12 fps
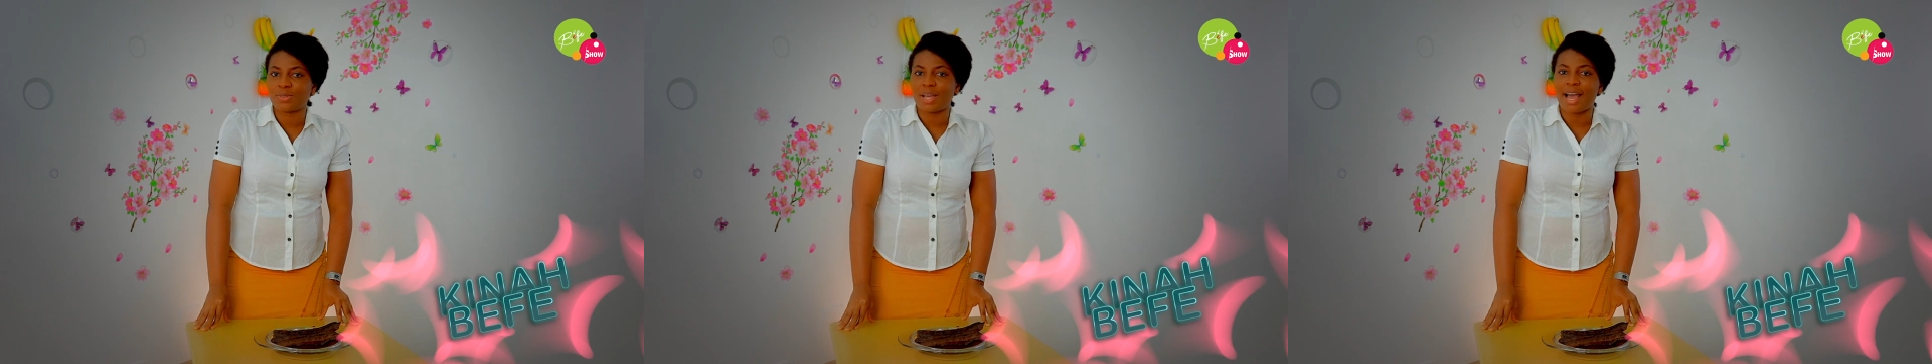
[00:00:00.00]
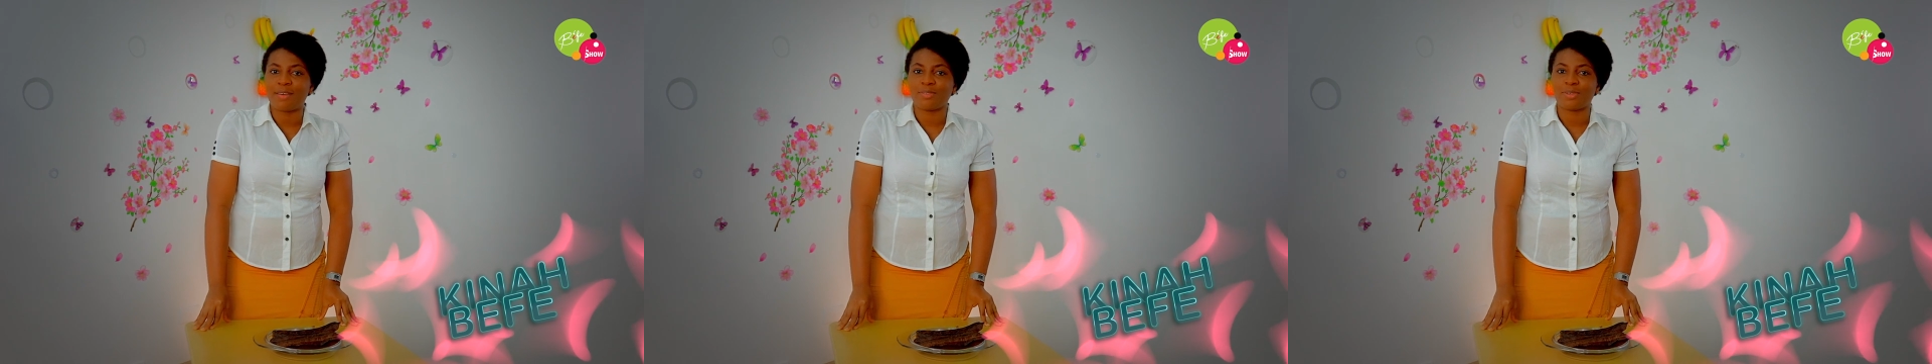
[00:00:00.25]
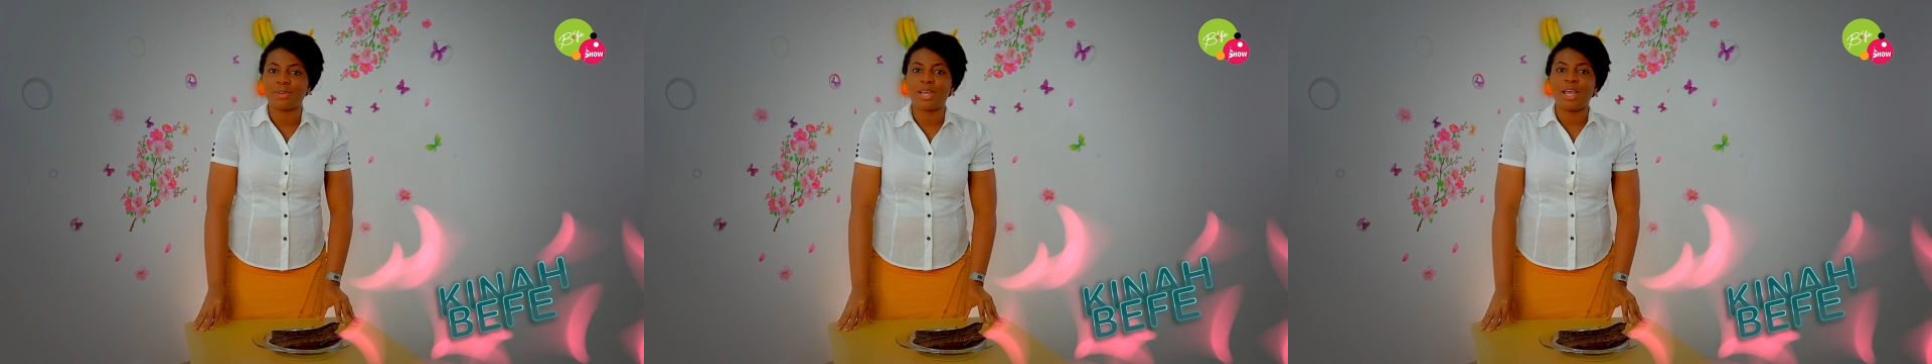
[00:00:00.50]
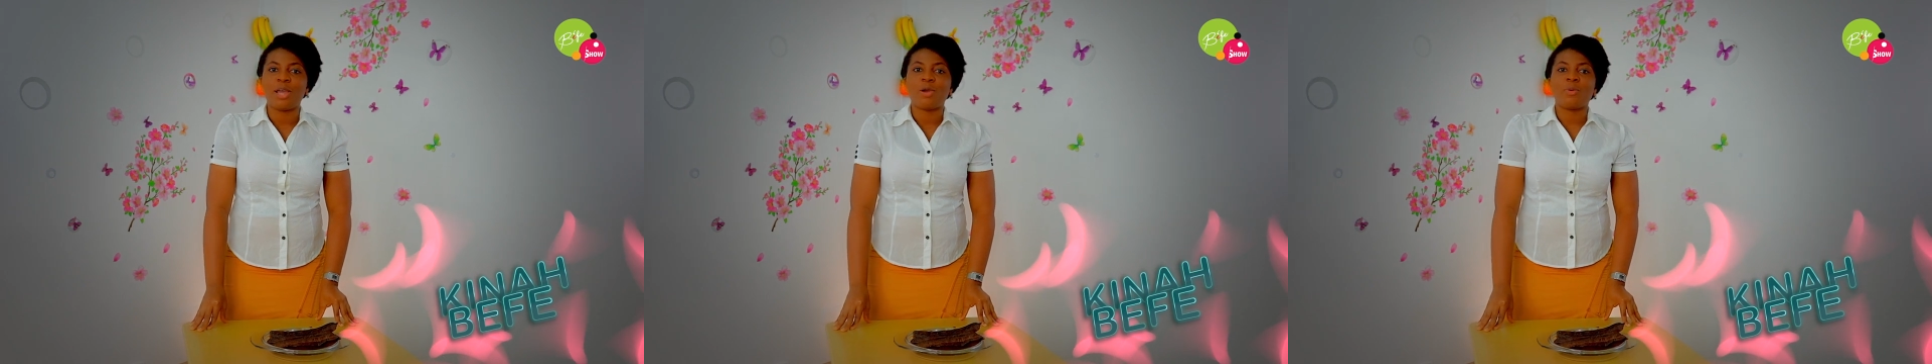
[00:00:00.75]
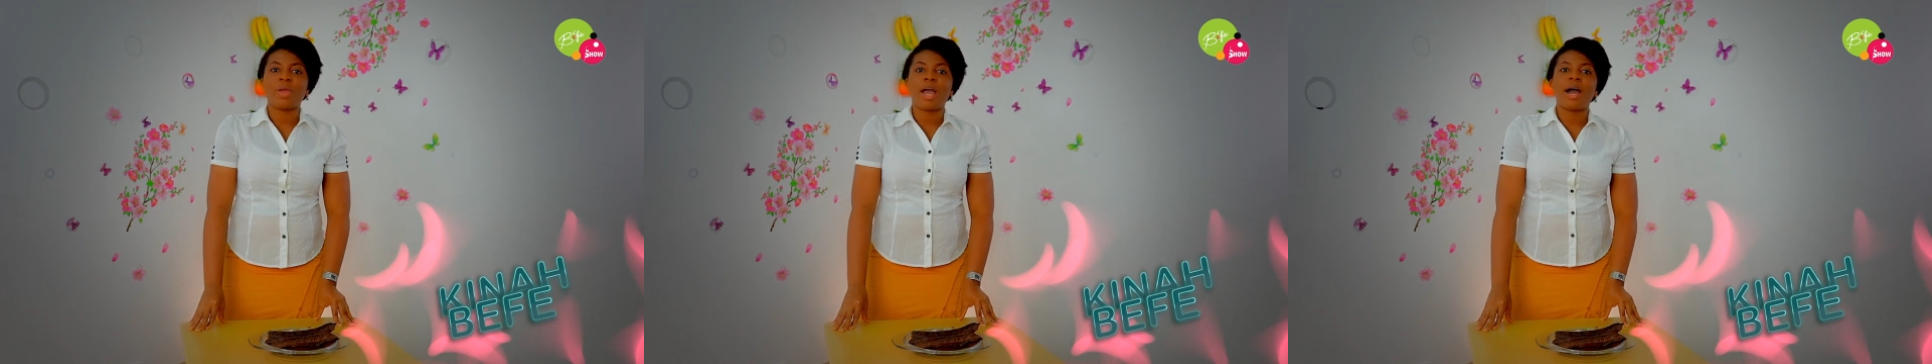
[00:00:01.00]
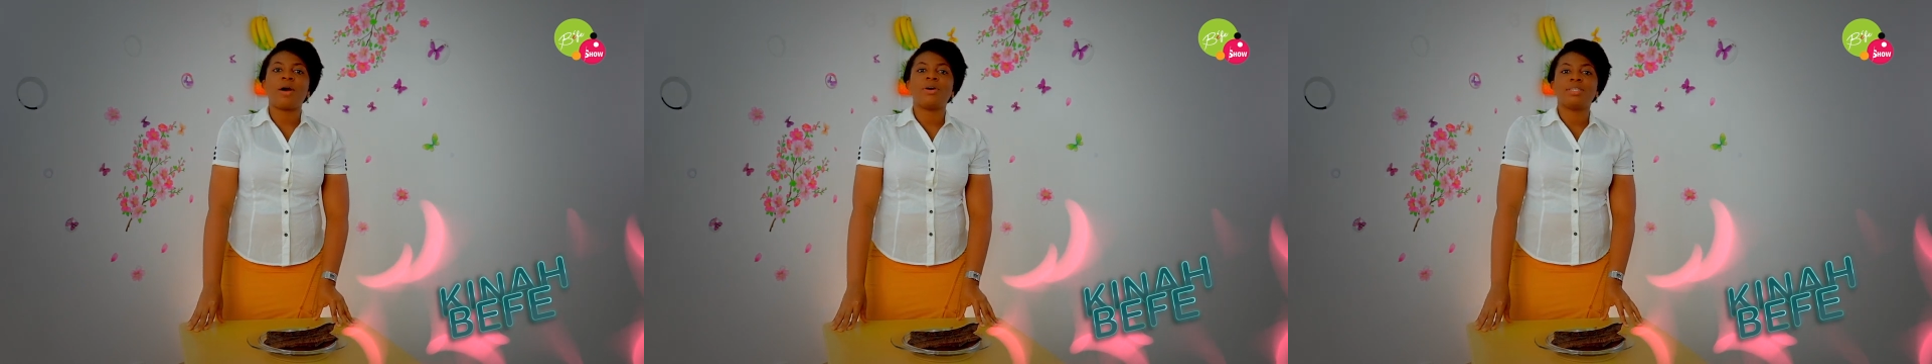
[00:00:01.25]
to have you. We
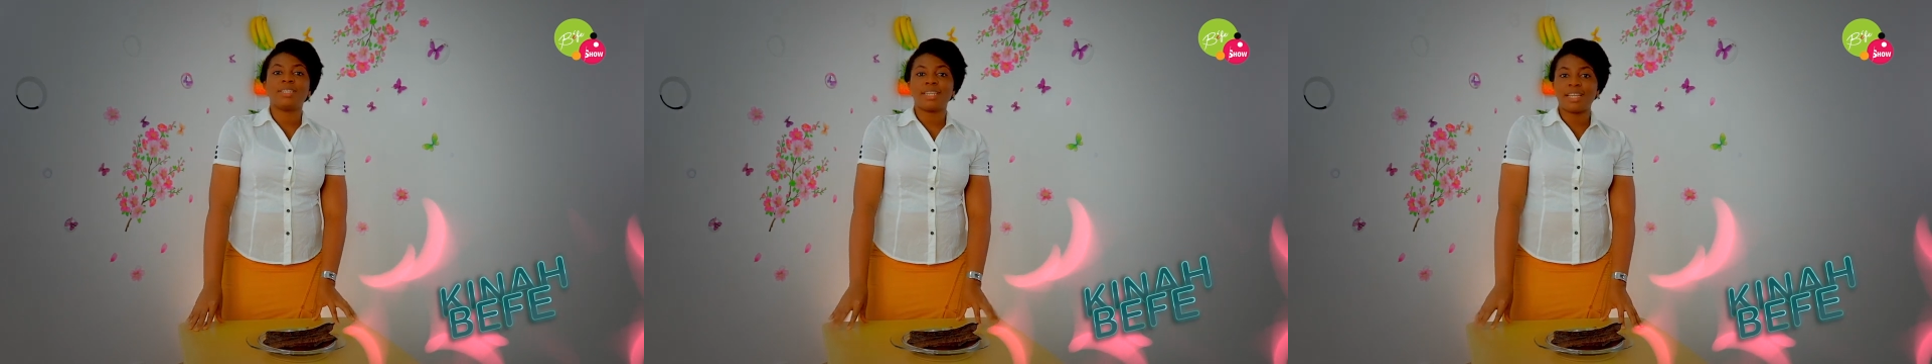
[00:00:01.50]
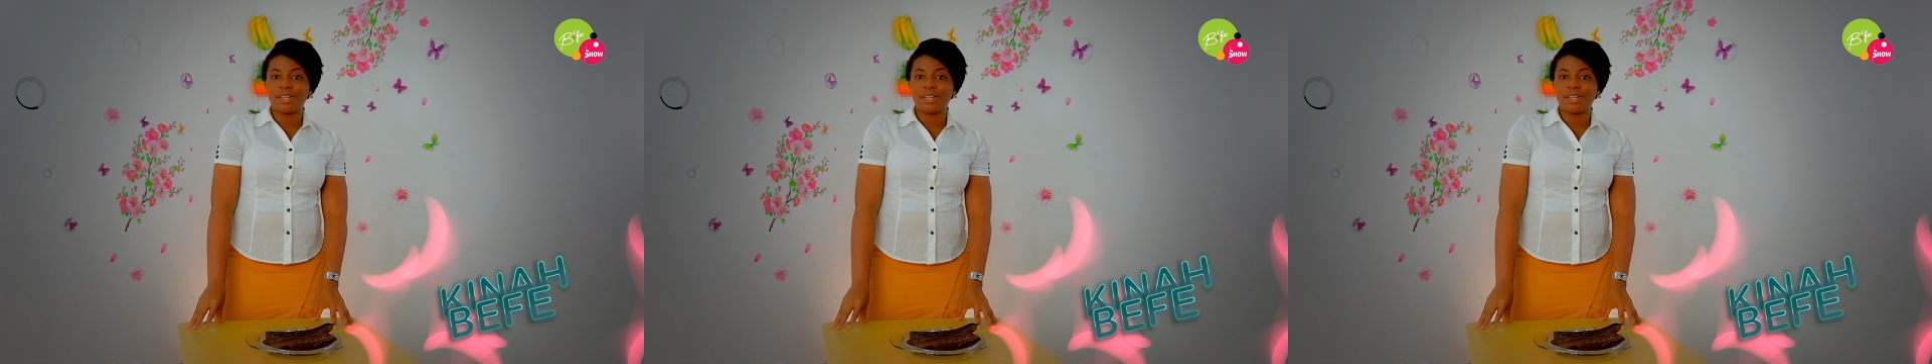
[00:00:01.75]
are on the